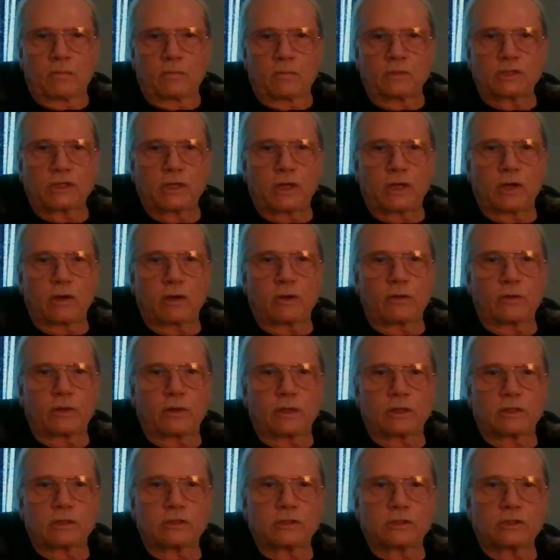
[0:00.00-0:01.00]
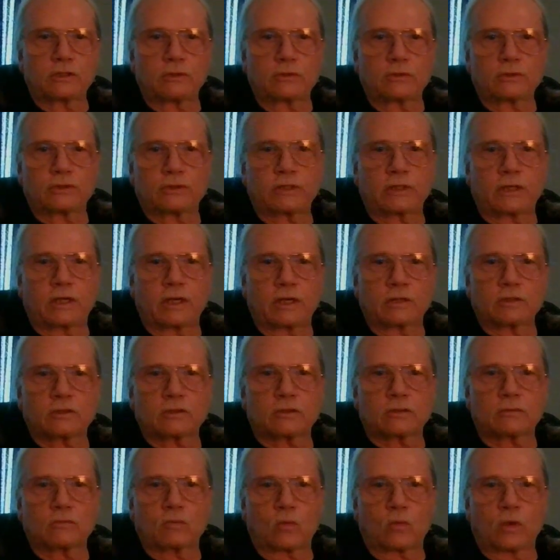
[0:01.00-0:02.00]
terror that is used
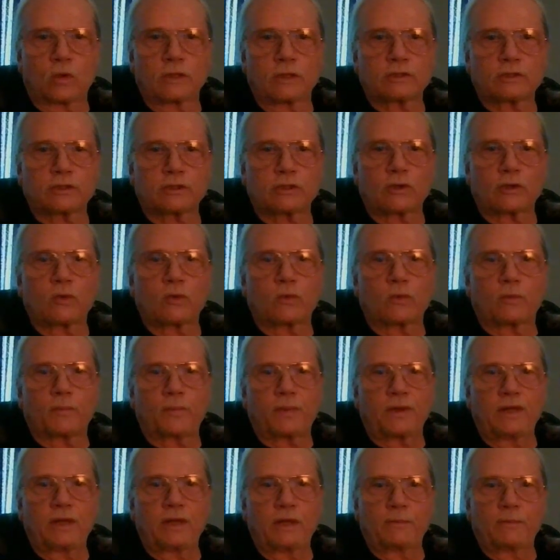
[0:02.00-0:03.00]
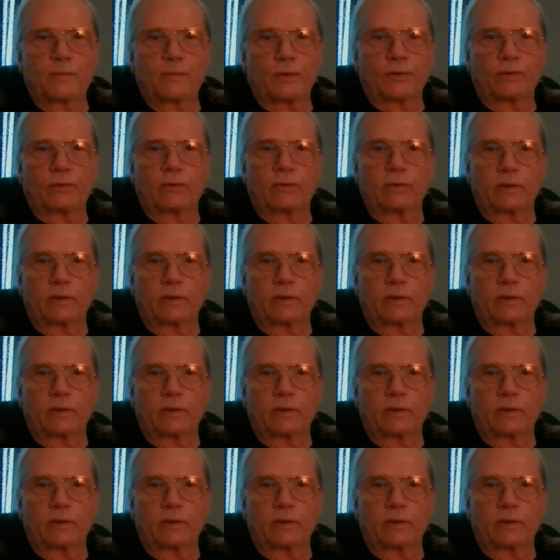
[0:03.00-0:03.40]
against one's own people.